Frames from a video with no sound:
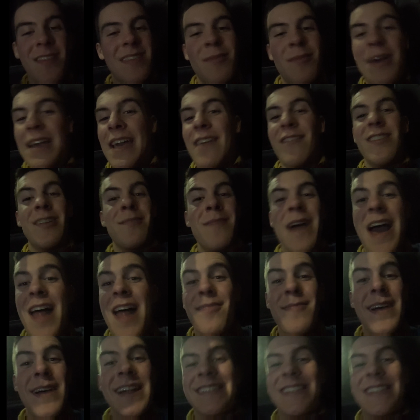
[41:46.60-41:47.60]
am I giving a man
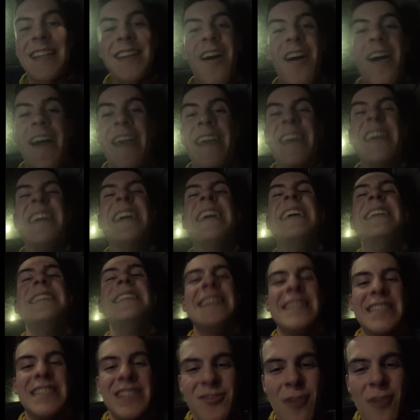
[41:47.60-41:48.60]
of the match tonight.
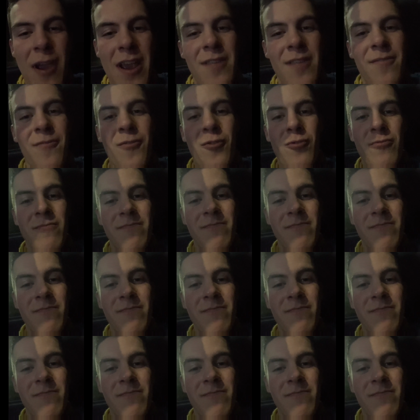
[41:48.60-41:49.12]
Disgraceful.